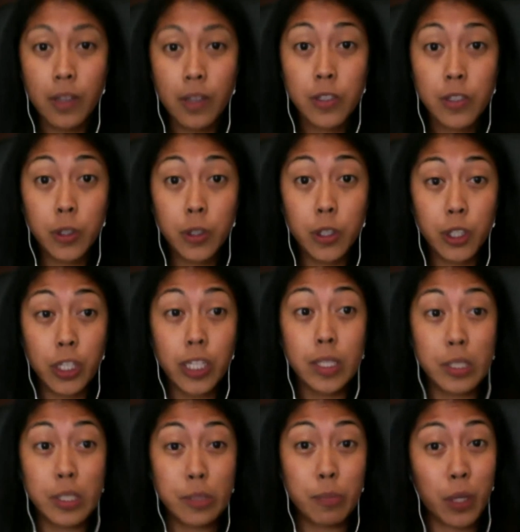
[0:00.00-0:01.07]
So you're
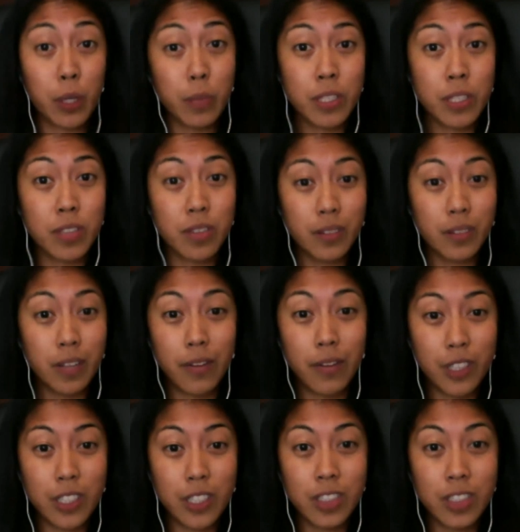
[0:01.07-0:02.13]
gonna pretty much
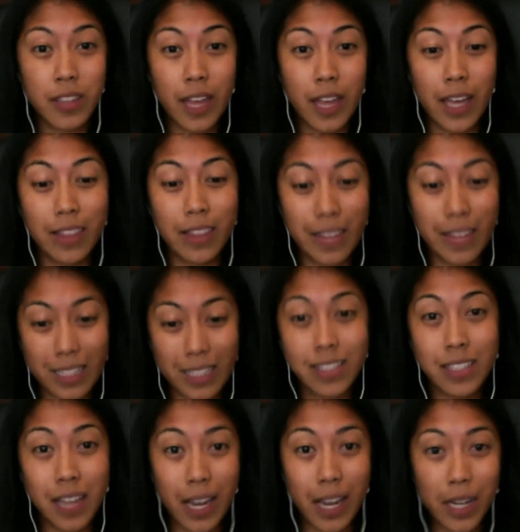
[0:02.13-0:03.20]
leverage that
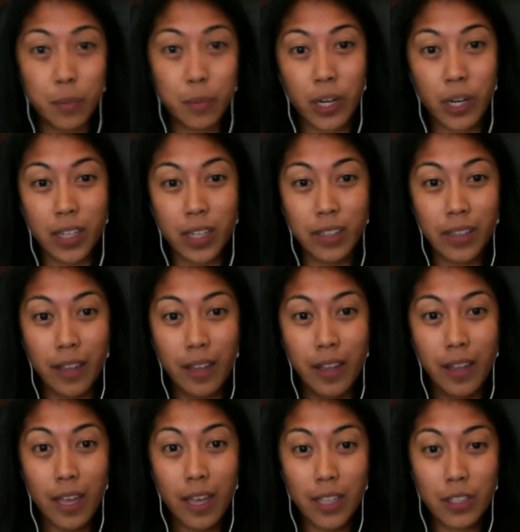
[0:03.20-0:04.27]
side brand
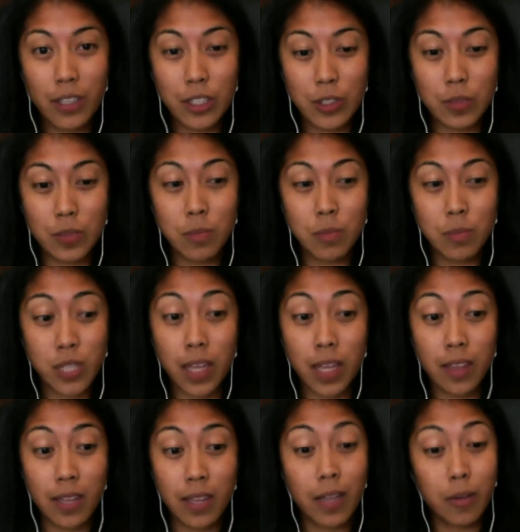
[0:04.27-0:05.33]
and just say
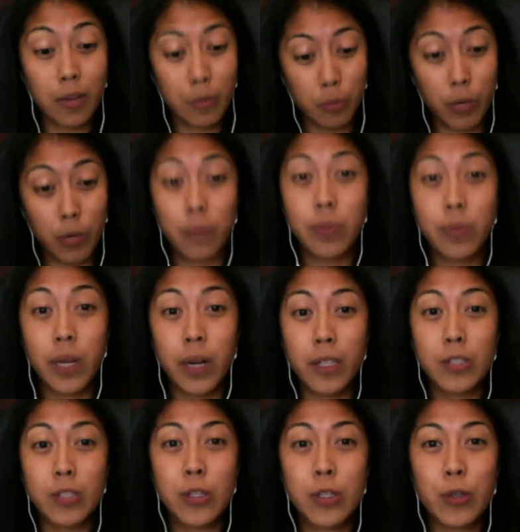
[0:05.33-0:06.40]
that
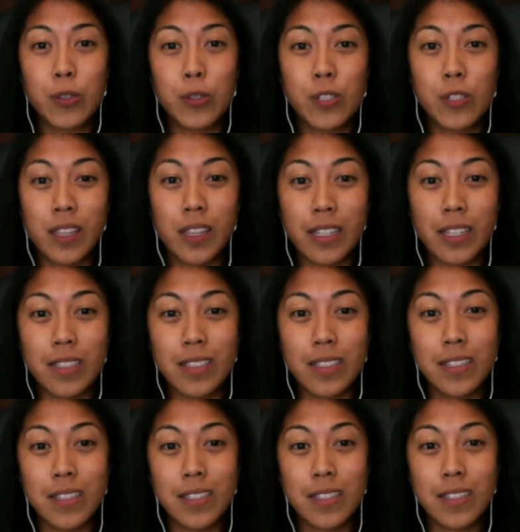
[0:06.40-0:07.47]
Redberry is hosting this.
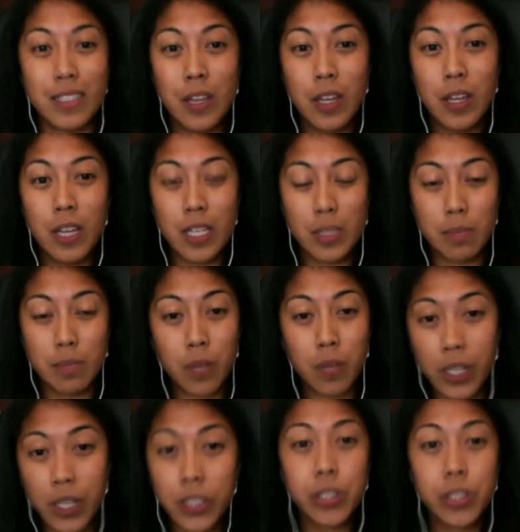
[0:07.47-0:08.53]
It's
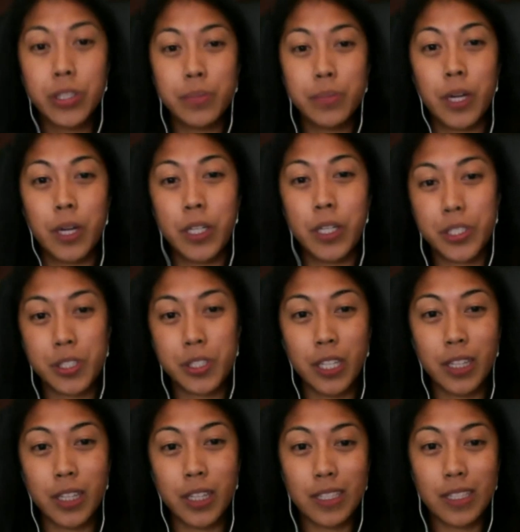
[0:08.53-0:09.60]

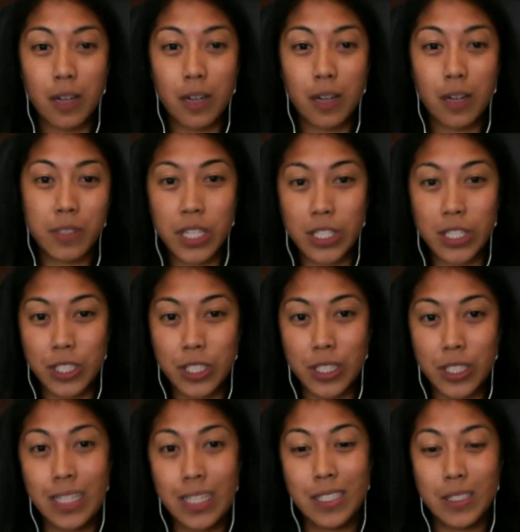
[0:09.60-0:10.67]
monitoring these conversations.
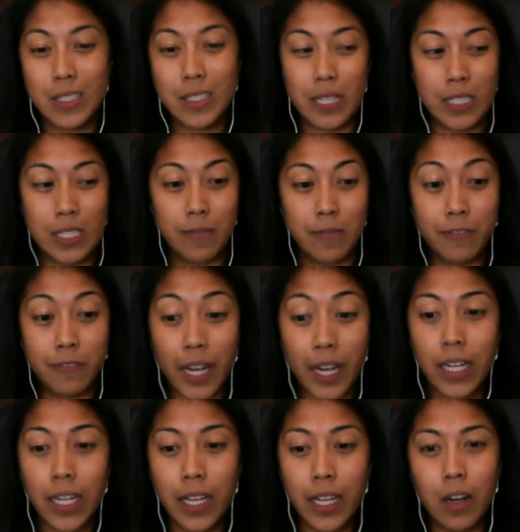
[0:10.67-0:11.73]
It's
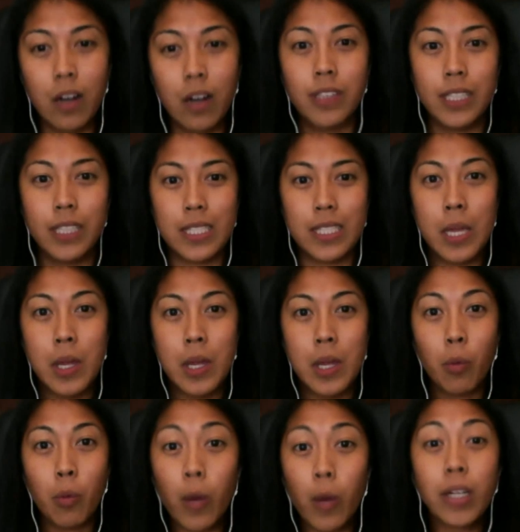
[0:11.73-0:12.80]
inviting all these
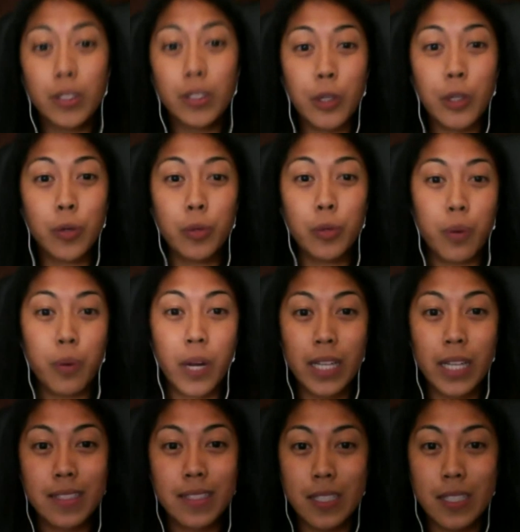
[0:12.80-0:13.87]
well-known
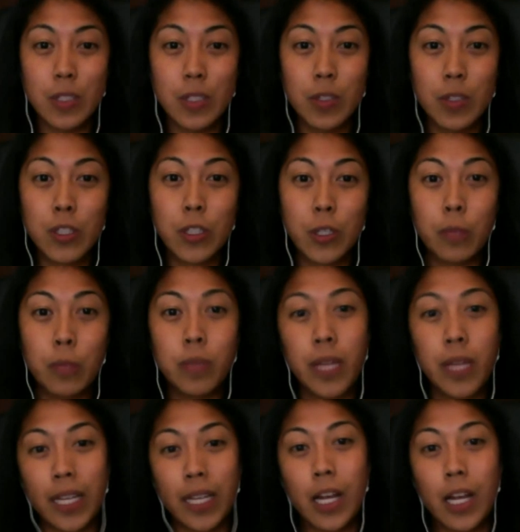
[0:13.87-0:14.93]
brands into this group
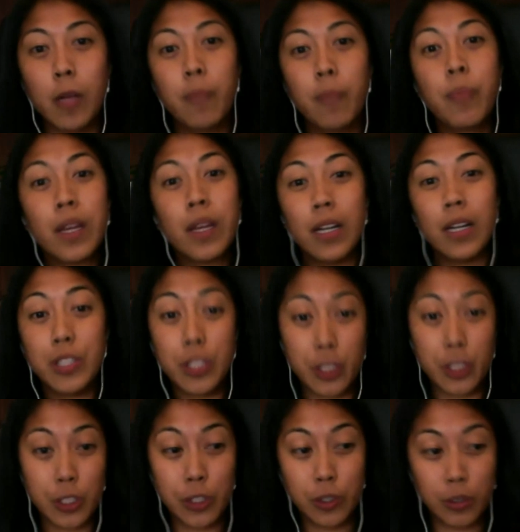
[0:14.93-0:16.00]
that can help
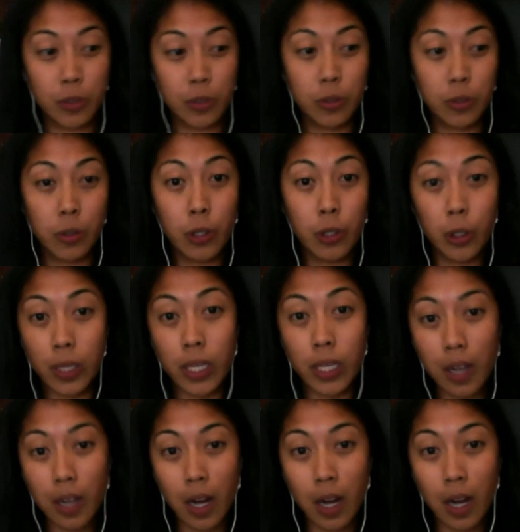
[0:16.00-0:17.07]
additional new
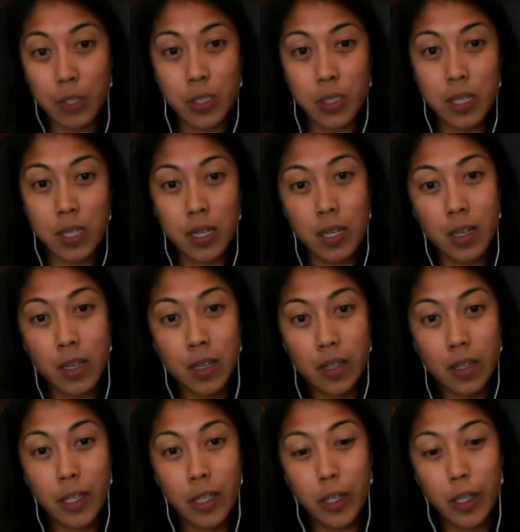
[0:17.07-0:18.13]
e-commerce
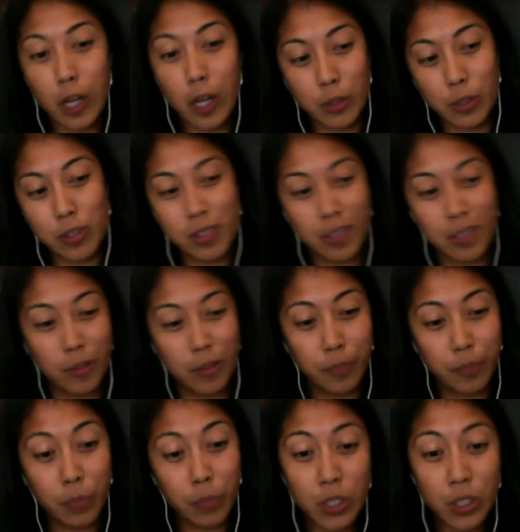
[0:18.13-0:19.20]

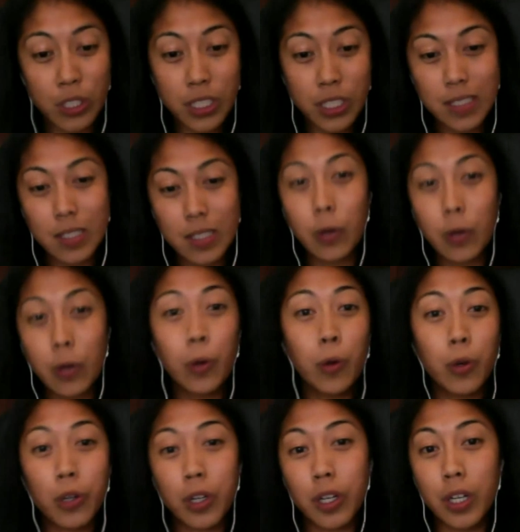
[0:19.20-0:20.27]
merchants,
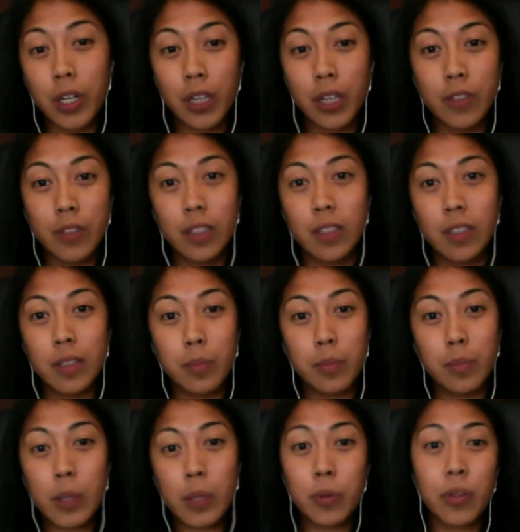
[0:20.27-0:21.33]
or even
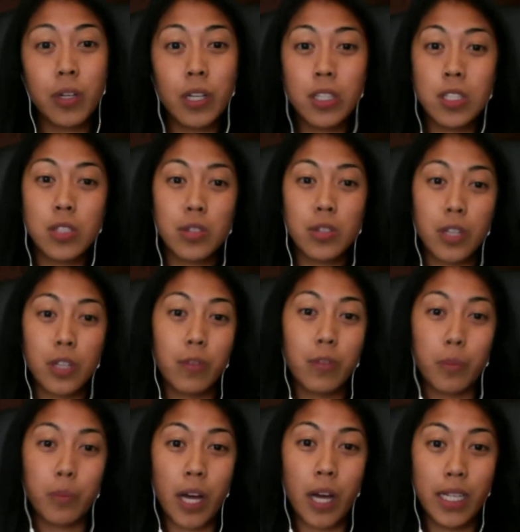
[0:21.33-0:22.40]
people that are just looking for
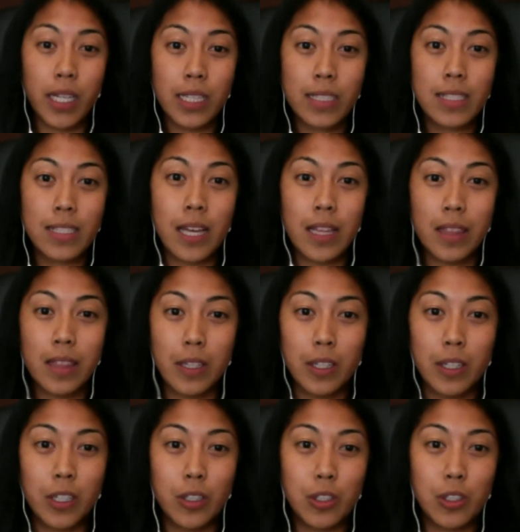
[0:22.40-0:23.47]
products that
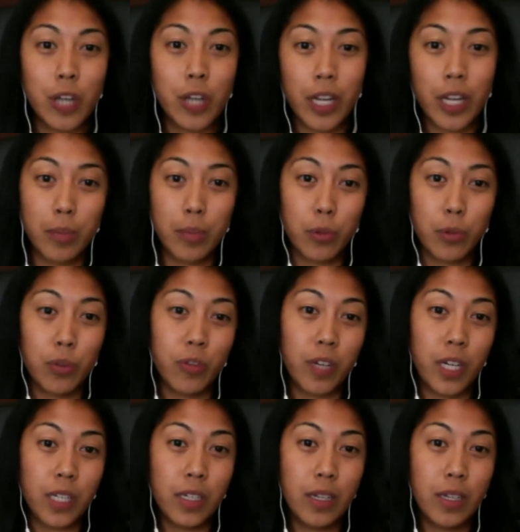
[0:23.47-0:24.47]
they're trying to improve on.